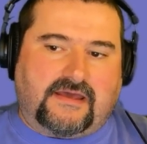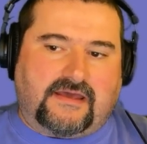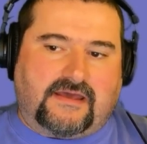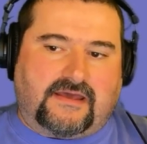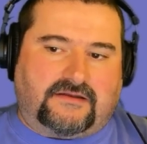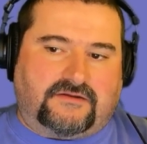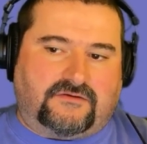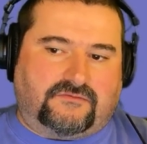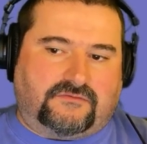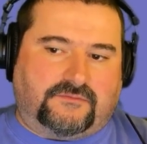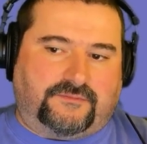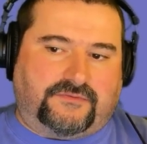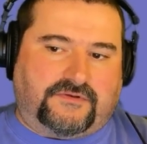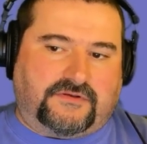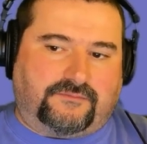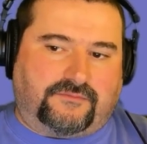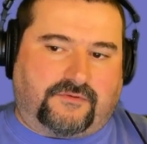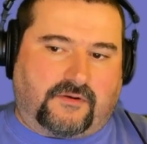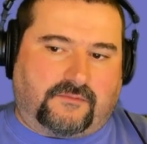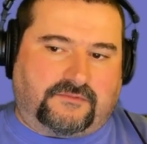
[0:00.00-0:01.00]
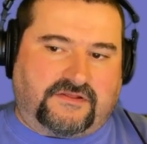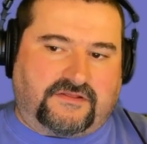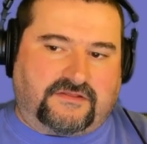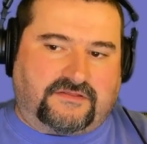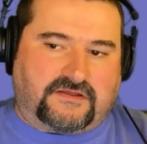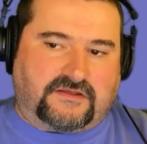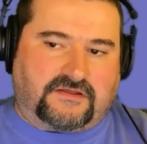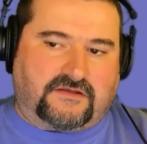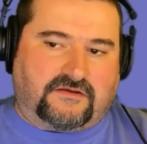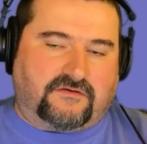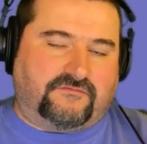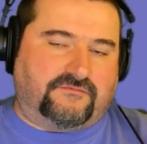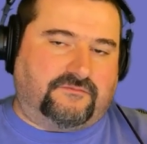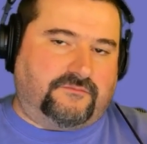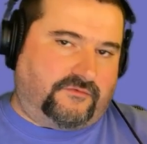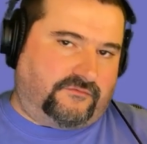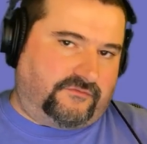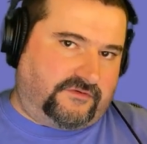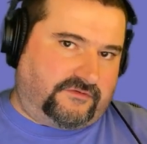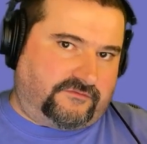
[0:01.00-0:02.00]
and you'll be probably thinking of
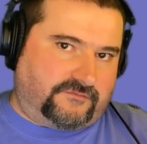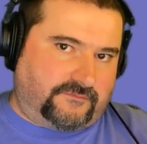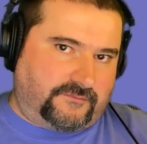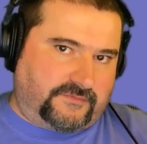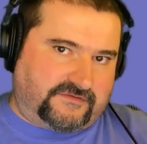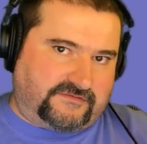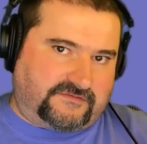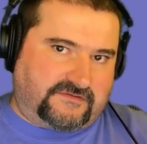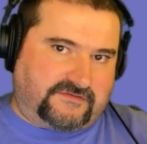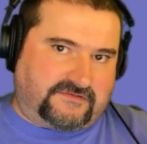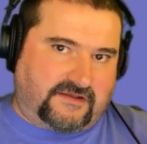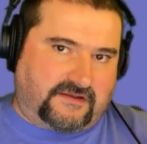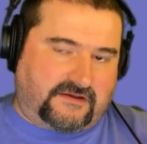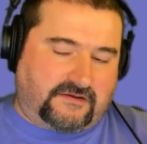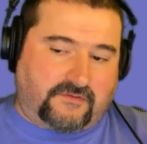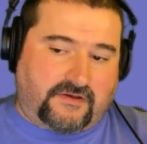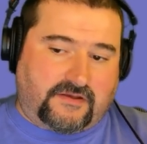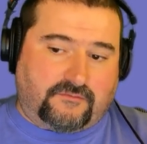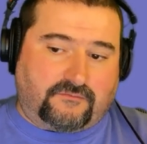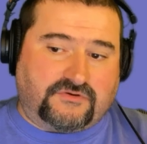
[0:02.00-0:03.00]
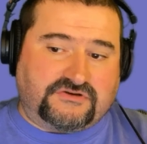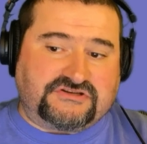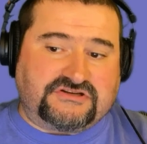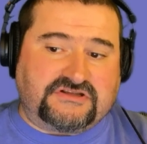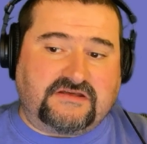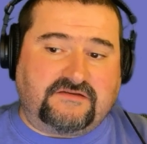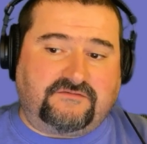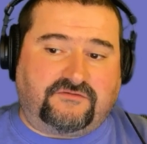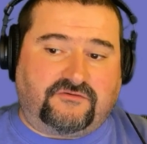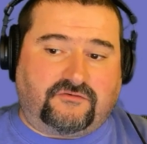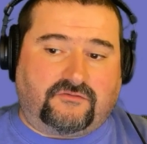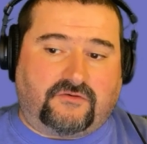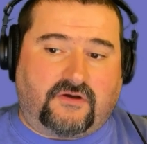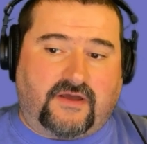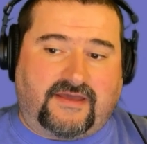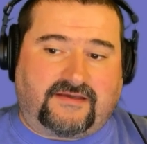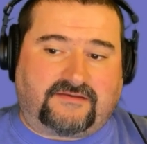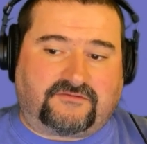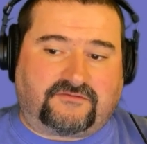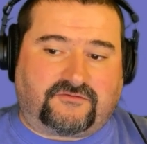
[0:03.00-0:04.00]
moving to business anyway, which gives you
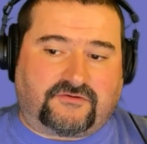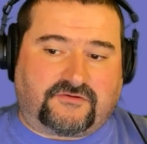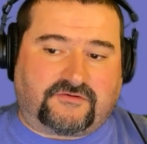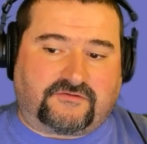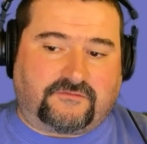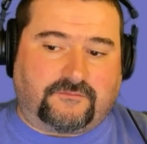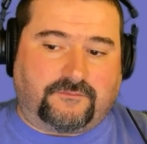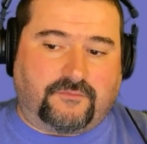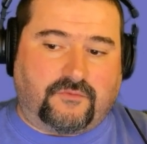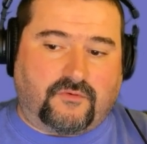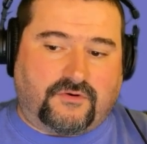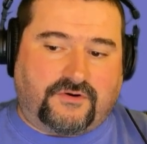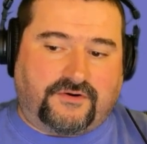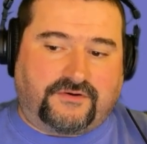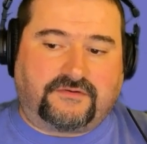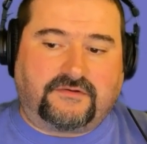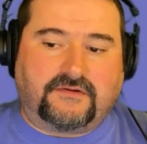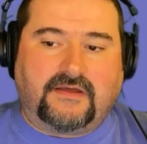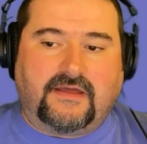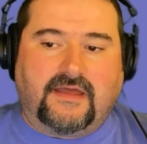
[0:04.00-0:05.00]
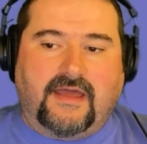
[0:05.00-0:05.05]
extra support.